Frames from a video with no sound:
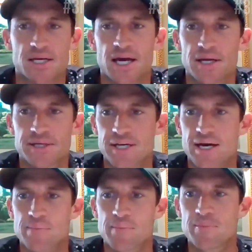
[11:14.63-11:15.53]
And
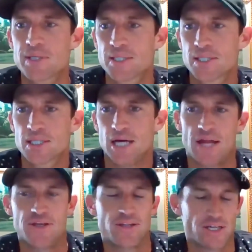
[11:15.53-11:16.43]
I
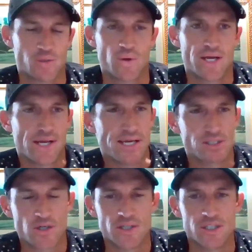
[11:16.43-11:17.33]
think that's where
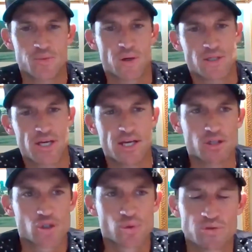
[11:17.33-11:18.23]
he's only spot there in the
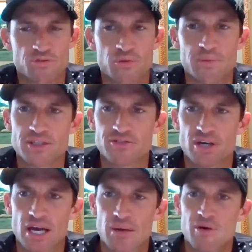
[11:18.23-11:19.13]
shorter format of the
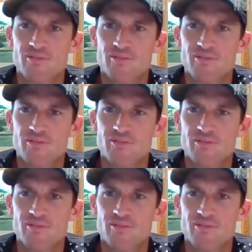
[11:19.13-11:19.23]
game.